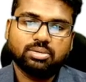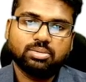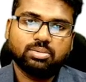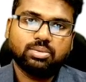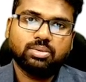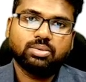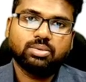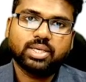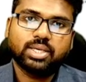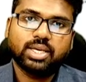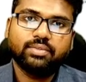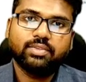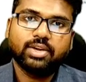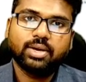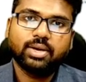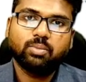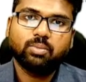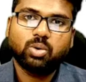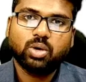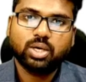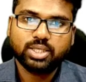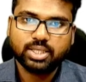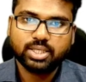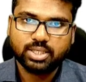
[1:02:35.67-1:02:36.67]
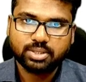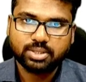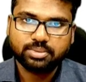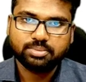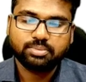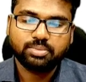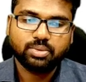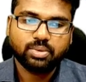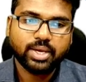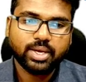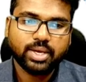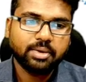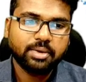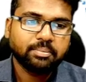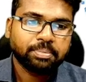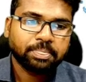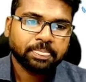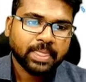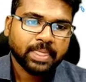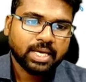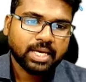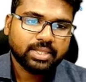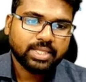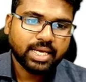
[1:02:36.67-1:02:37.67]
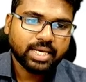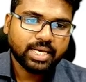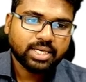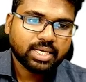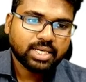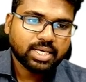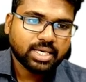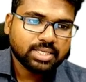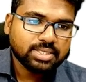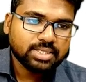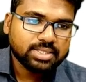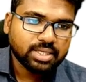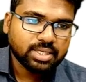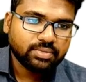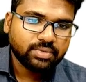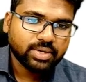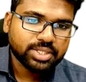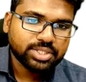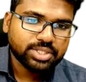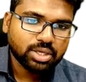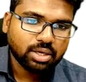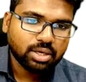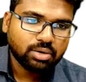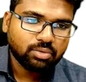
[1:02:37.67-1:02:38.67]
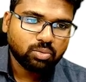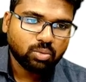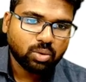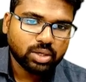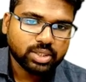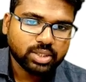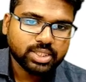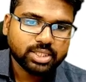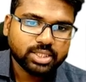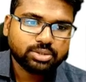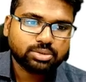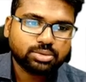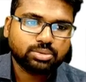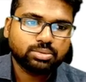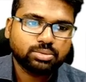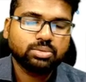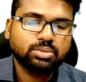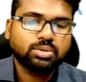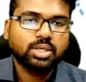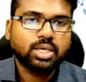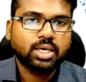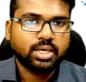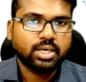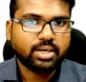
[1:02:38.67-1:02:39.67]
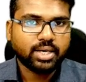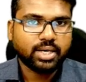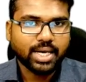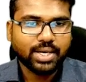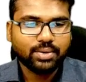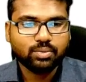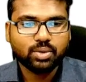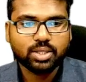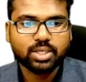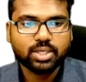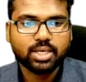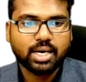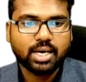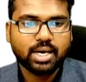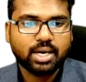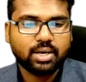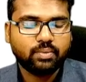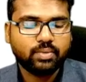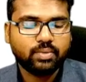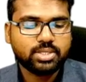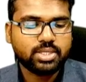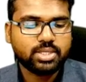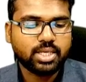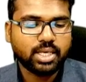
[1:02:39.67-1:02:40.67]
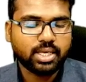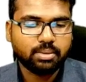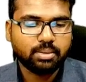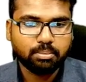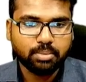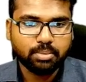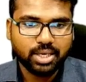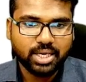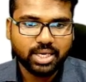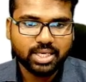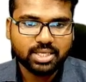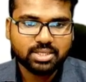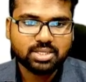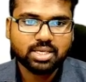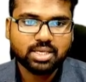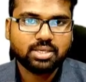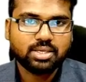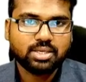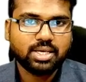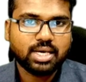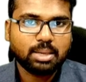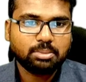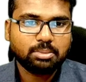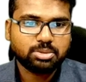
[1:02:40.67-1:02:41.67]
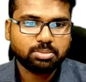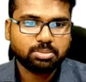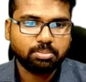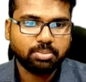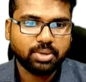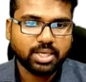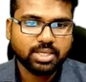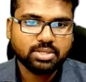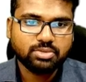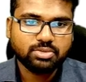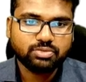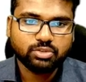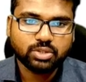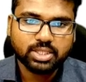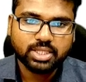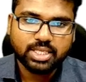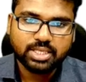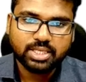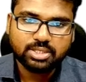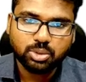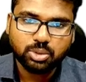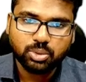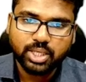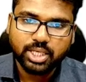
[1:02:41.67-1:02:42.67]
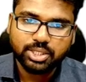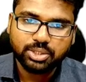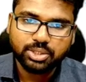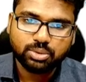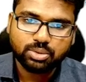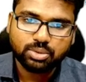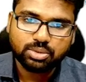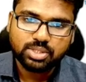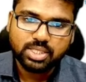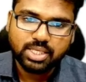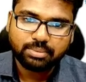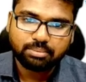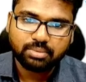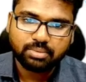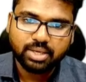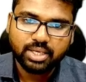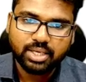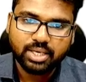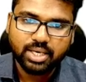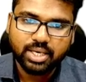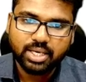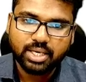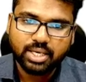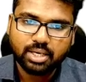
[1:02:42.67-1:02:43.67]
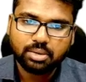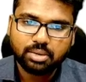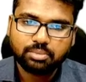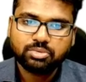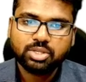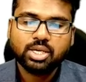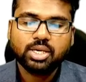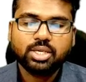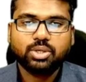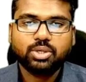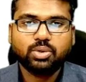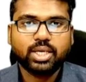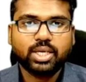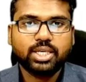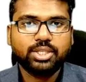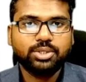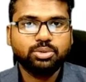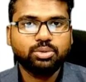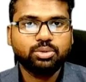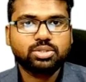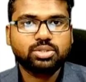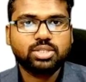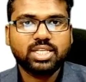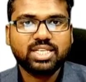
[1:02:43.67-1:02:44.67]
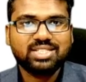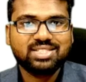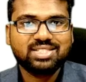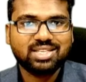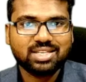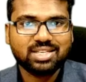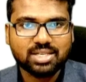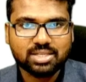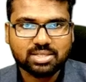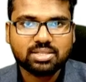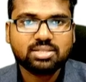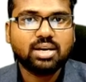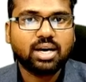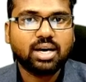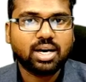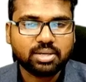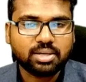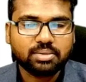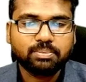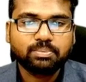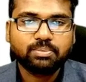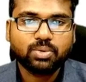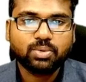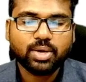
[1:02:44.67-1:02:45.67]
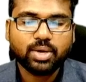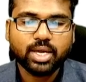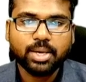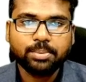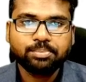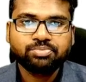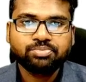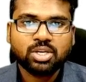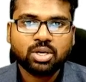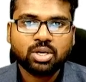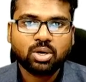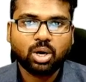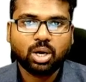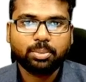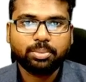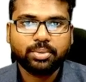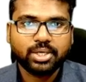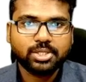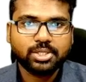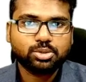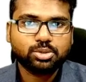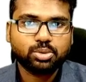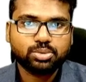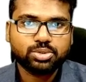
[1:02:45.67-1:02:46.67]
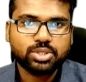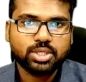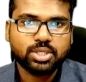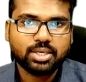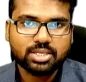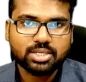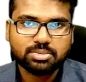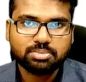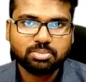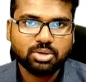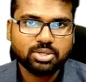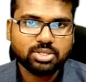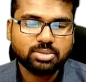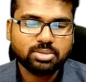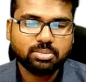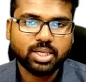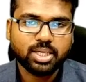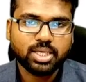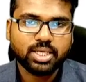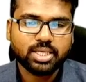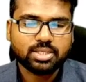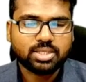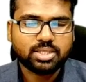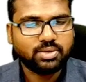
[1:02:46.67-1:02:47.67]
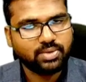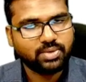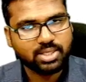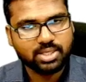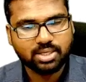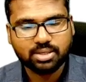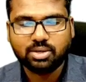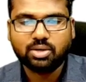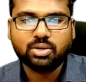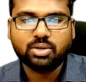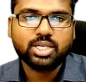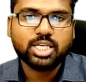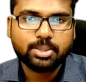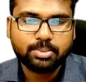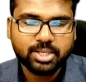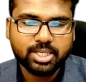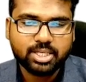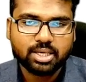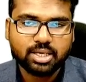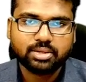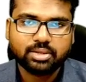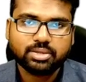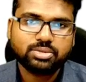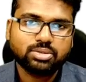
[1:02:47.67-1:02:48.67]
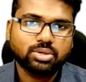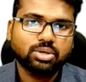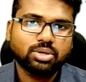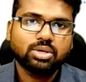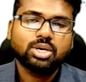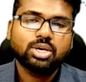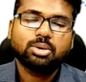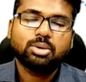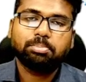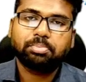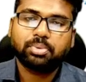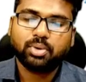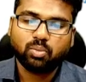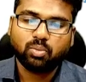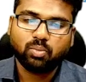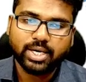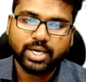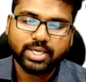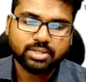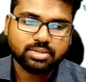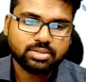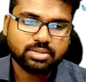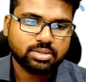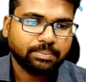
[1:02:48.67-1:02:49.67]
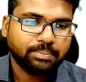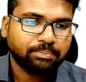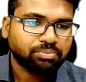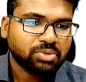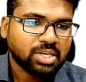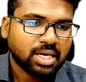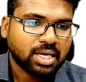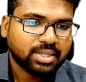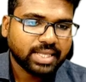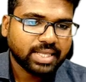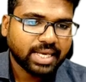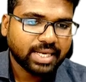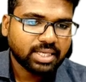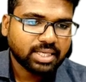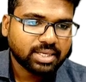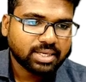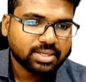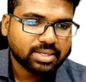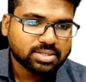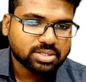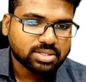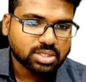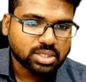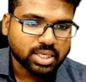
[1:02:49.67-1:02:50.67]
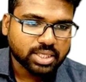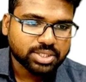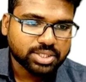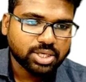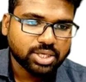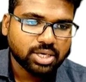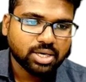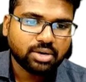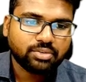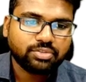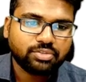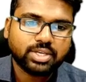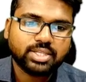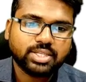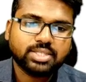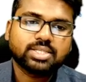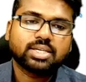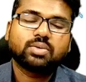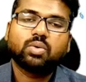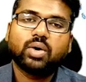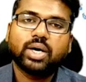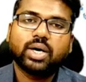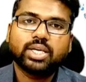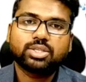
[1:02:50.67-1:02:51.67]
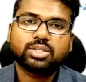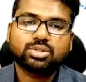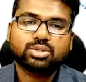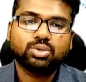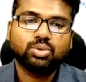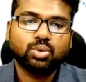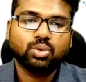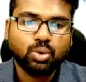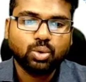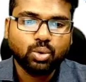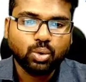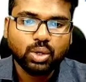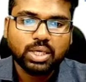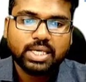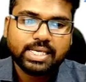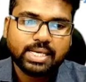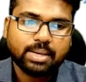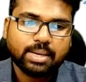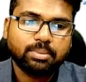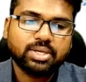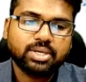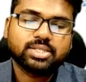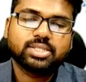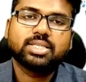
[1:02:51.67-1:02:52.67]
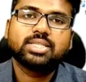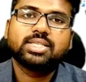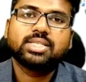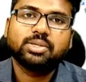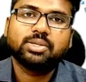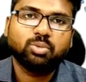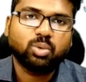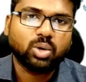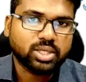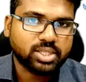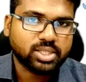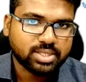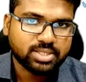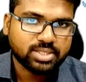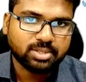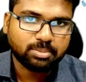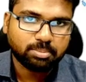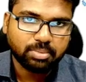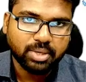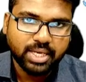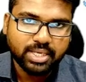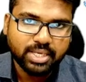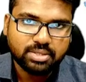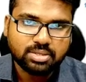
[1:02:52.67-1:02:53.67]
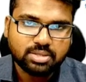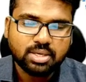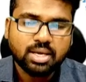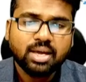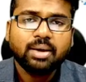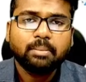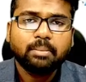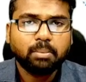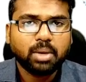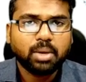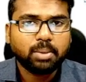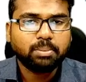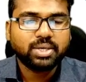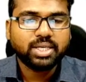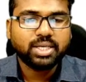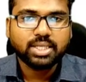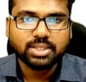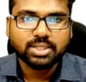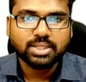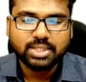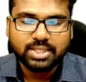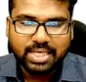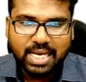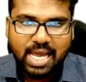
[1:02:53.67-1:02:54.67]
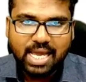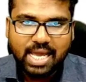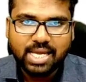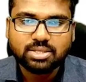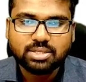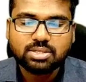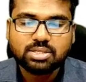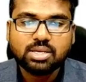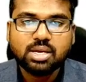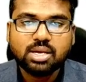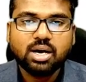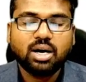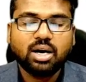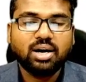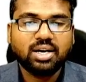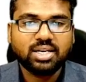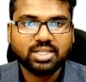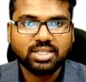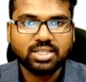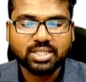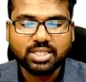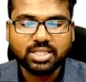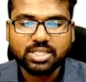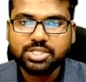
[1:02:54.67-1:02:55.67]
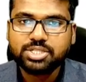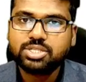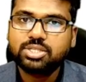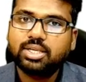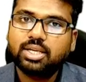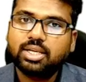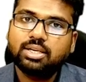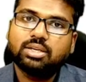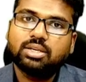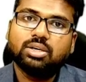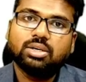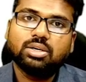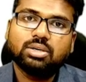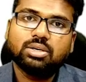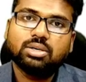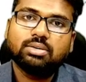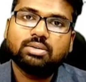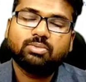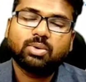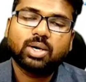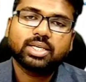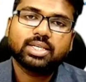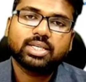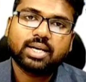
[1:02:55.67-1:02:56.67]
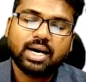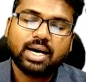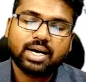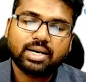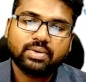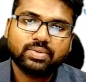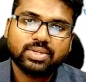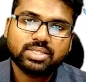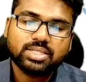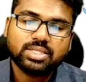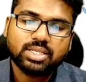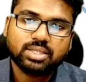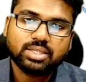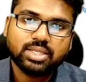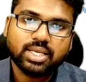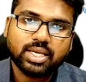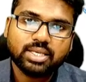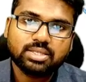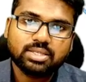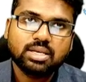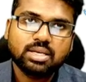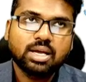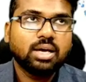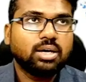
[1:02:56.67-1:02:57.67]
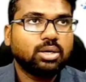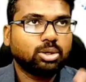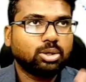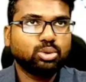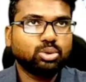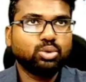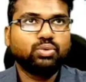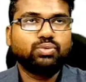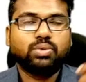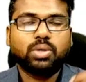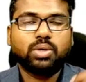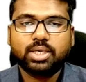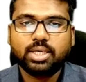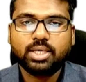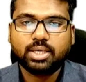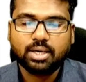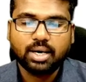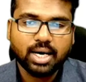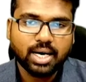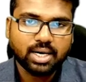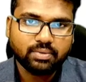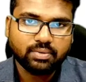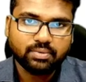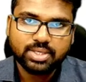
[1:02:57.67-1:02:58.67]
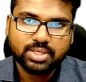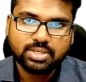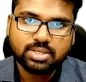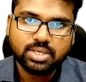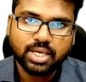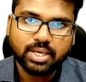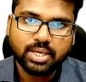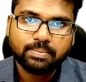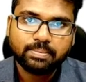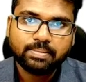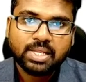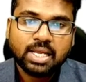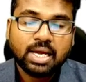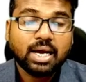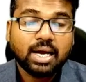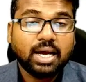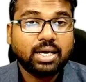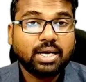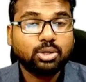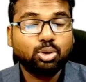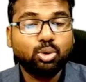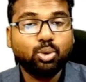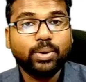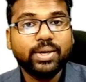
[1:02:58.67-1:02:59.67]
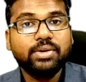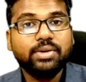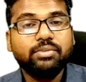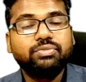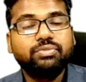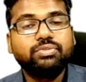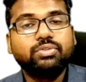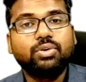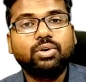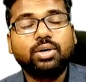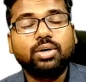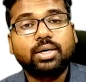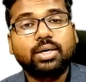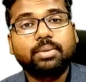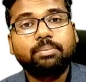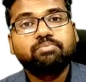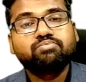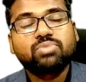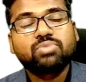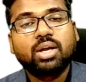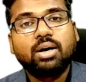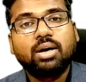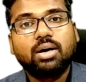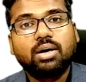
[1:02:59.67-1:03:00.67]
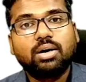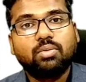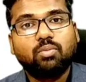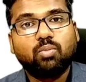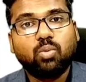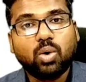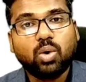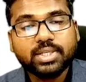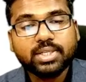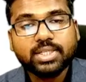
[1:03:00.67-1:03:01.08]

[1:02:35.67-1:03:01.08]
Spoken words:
giving water. Okay, then conservation of water through rainwater harvesting, building check dams, bunds. For this you can use the Manrega, you can use the CSR, okay, corporate social responsibilities, even the government also provides. Then construction of reservoirs to hold emergency water supplies, maybe the tanks or traditional water harvesting things, roof water harvesting, and going for water